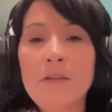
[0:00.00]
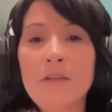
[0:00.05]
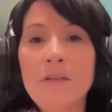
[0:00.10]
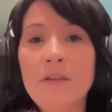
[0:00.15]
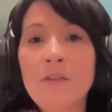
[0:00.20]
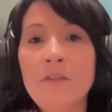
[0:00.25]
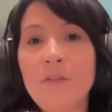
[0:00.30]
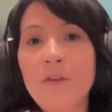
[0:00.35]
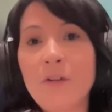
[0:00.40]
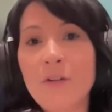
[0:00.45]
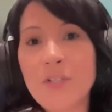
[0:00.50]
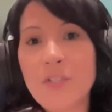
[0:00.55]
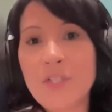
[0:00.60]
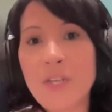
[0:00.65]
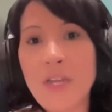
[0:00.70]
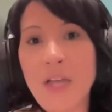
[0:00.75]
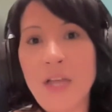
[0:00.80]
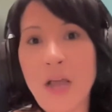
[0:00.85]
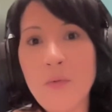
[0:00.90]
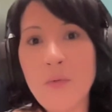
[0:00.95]
The first
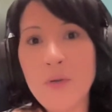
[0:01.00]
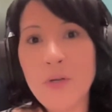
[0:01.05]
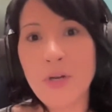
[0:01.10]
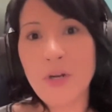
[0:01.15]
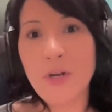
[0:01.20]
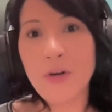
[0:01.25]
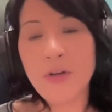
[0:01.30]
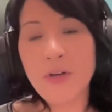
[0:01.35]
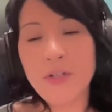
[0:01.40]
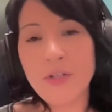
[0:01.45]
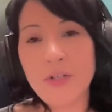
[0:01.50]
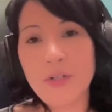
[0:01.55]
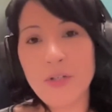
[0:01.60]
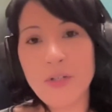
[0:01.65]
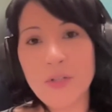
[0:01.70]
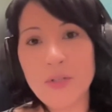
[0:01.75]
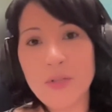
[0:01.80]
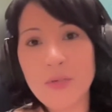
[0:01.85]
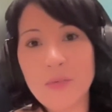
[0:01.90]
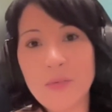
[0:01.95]
thing I would encourage you to
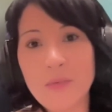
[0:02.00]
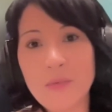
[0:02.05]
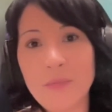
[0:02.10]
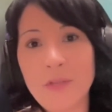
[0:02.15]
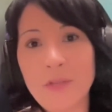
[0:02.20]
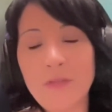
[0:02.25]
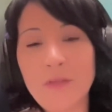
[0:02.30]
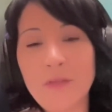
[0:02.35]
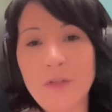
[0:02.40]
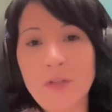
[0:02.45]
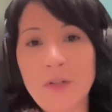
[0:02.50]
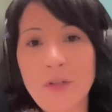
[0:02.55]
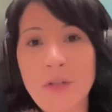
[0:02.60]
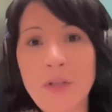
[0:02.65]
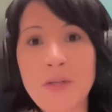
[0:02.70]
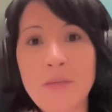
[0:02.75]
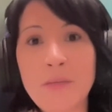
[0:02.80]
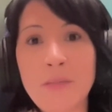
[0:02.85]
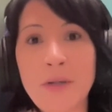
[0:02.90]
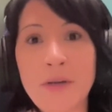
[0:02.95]
do if you're
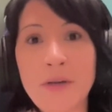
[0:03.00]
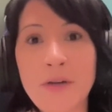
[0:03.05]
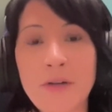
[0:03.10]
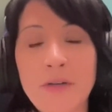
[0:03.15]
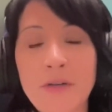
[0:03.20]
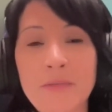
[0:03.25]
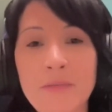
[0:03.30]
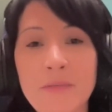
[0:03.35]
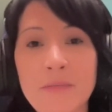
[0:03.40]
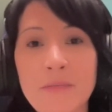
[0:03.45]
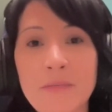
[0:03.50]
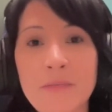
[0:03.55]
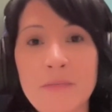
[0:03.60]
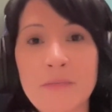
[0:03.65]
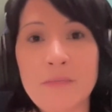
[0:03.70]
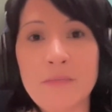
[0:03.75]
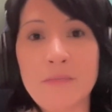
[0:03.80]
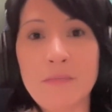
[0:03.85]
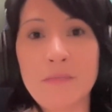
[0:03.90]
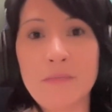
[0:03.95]
looking to better
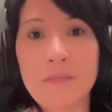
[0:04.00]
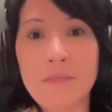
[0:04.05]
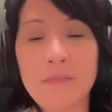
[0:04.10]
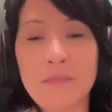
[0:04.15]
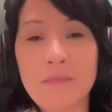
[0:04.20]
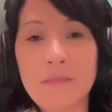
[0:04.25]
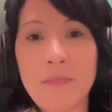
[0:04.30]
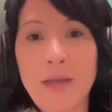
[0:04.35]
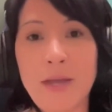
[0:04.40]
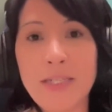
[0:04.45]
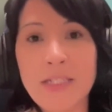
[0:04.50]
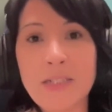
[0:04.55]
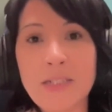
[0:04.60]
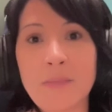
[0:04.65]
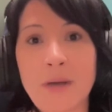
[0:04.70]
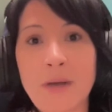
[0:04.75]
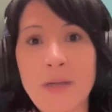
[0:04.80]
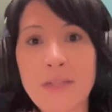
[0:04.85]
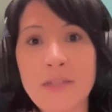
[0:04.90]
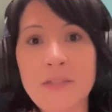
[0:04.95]

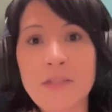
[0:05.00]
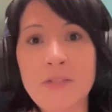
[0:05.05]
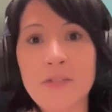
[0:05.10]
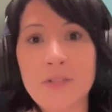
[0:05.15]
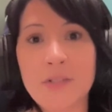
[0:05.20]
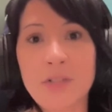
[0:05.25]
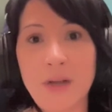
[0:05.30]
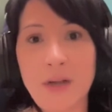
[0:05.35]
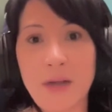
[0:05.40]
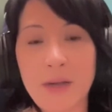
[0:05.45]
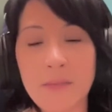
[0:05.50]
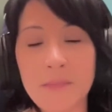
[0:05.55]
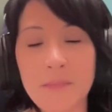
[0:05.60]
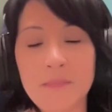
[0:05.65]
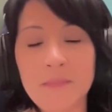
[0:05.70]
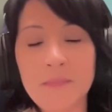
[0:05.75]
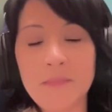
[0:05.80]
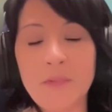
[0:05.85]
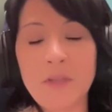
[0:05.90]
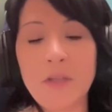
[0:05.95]
maximize your
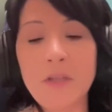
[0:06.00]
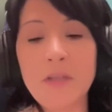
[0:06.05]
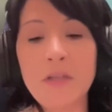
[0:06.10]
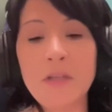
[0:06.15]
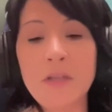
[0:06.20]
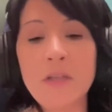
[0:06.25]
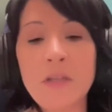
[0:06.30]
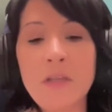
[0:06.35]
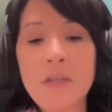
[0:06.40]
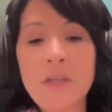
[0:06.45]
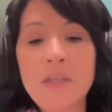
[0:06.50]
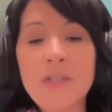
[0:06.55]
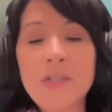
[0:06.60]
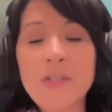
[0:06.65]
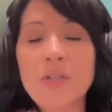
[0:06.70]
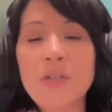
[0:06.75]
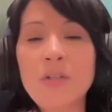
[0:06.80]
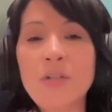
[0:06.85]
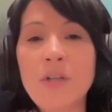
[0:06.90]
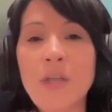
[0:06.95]
time is
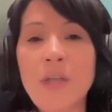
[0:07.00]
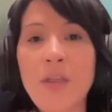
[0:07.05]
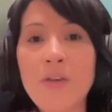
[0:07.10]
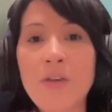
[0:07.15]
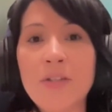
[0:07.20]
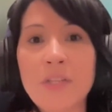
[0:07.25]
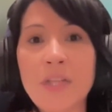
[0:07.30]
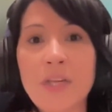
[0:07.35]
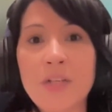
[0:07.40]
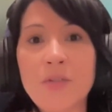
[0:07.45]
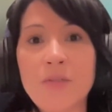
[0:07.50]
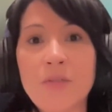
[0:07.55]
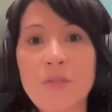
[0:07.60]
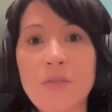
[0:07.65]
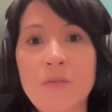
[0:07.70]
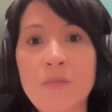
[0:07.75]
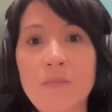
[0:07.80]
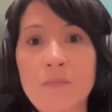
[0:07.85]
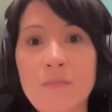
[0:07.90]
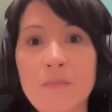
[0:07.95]
to look at your
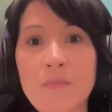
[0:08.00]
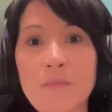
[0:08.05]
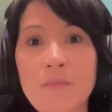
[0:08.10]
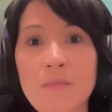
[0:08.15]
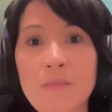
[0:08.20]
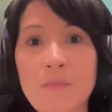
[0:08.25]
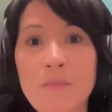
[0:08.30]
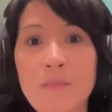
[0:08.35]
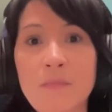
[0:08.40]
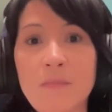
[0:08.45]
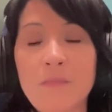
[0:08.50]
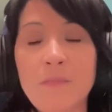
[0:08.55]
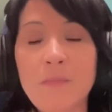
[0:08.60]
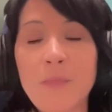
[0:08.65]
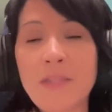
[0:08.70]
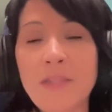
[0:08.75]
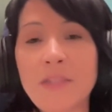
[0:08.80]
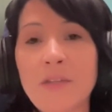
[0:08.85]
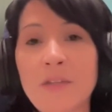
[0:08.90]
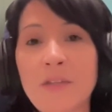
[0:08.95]
schedule
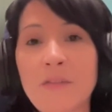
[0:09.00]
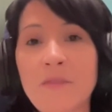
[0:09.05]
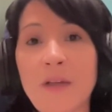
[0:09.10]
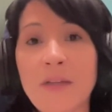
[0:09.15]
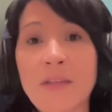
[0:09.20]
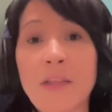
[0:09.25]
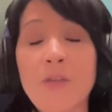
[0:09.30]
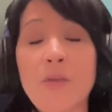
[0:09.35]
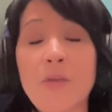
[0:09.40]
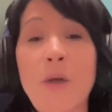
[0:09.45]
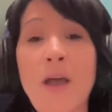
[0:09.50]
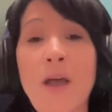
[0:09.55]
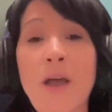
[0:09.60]
based on the fact that you